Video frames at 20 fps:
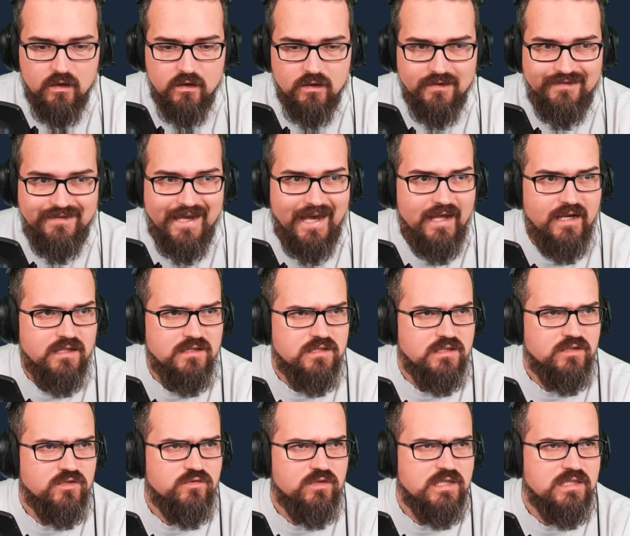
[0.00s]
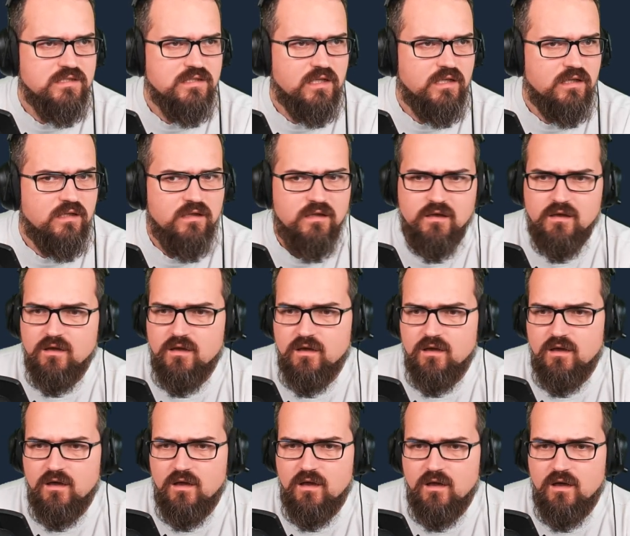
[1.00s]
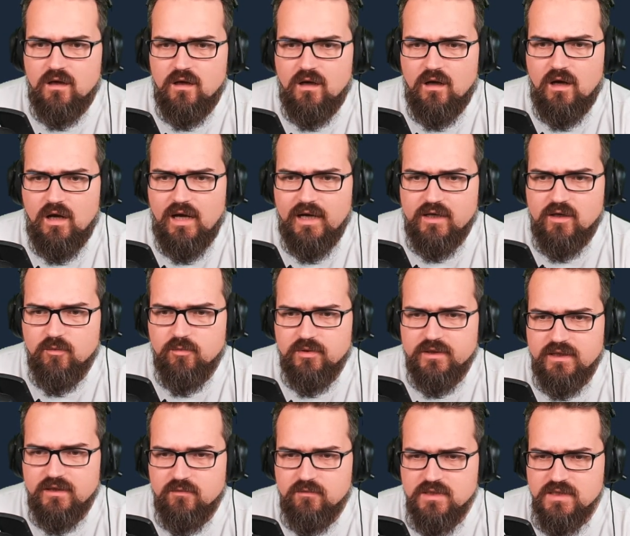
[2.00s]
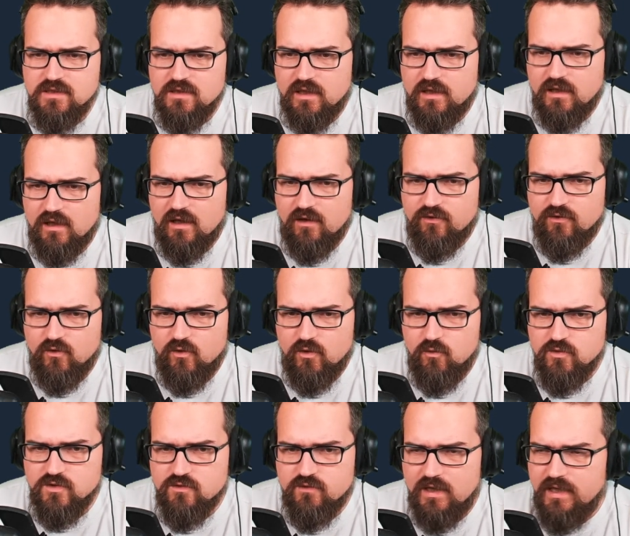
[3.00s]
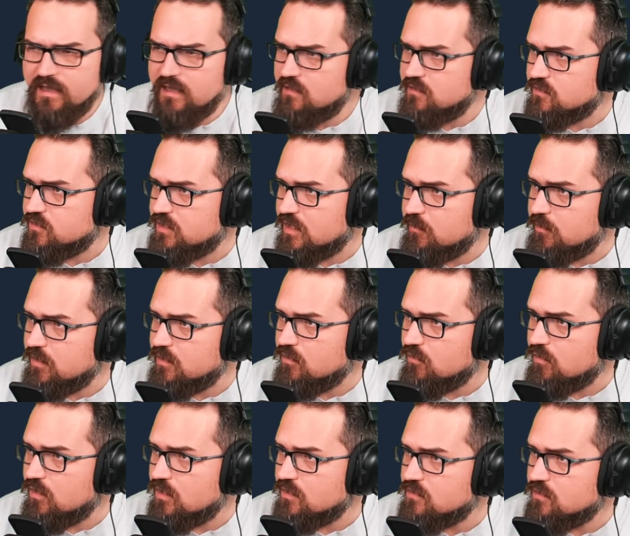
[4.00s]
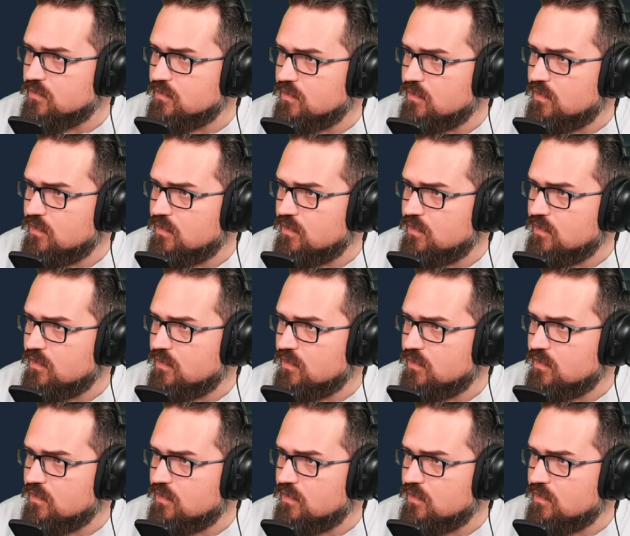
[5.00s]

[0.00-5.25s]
That is interesting. I completely missed that. I thought it was Relic Entertainment doing it.